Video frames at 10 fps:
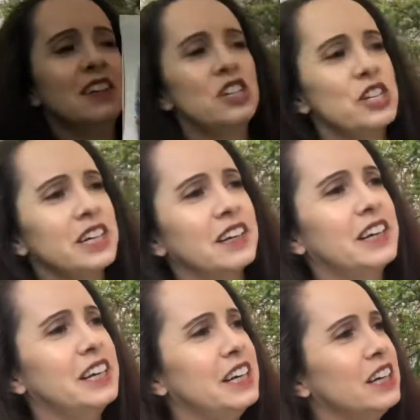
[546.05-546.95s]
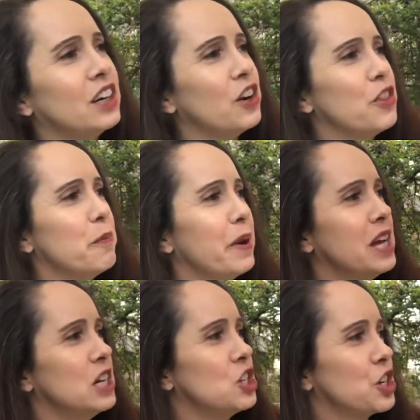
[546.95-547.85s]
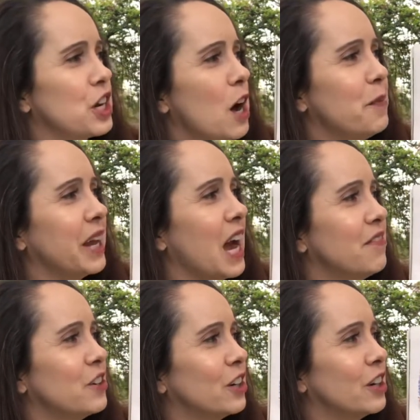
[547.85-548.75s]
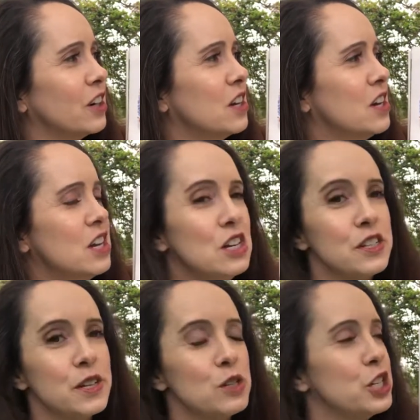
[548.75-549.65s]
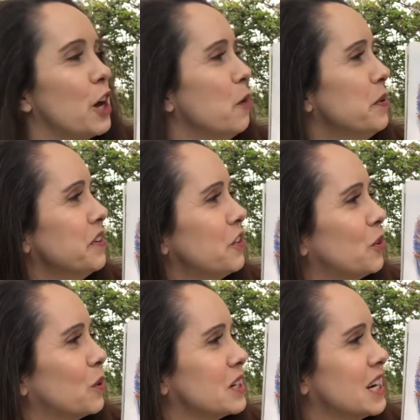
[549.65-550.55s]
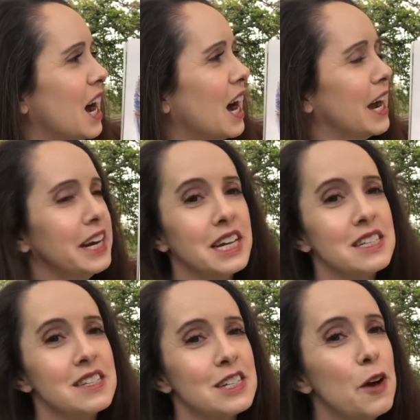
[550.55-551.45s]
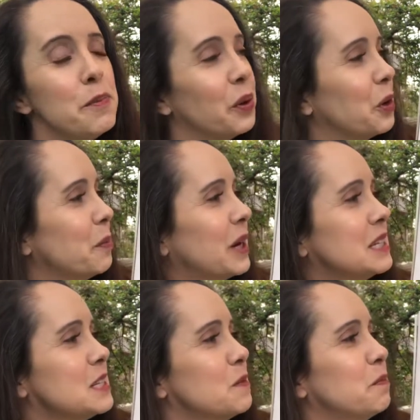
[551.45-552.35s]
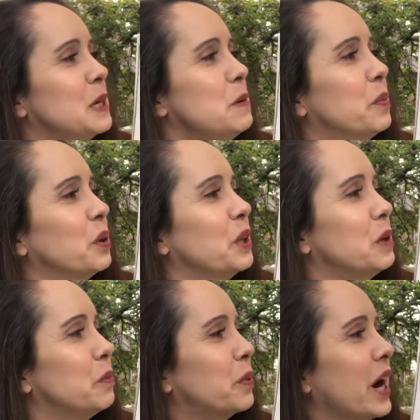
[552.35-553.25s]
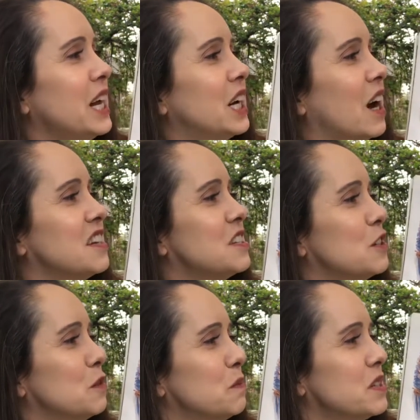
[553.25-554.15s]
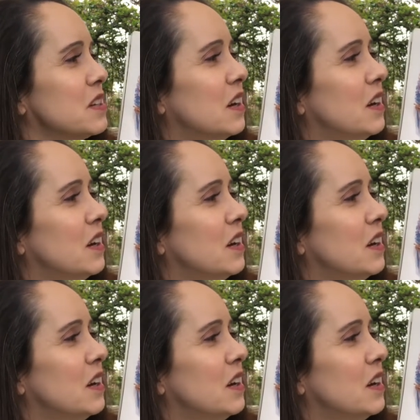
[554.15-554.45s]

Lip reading: She could hear the manager coming after her, so she opened a door to hide and stumbled upon some people in bright costumes.